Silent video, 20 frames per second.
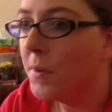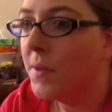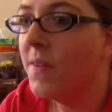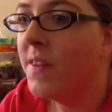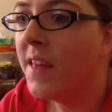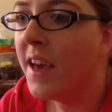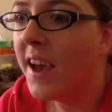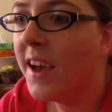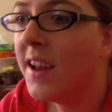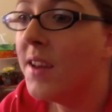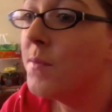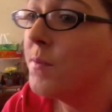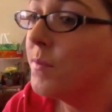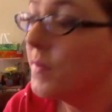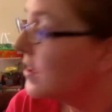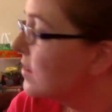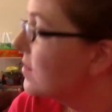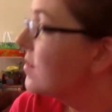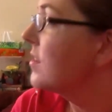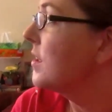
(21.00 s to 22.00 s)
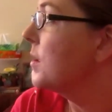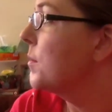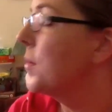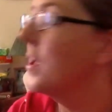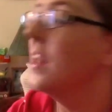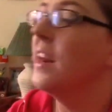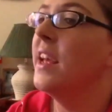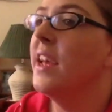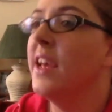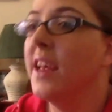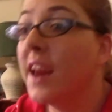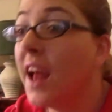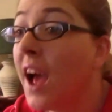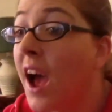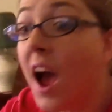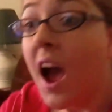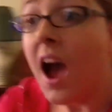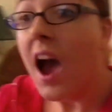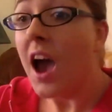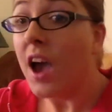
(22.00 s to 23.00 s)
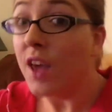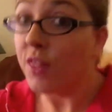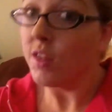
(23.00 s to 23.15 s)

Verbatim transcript: in that me sleeping in. I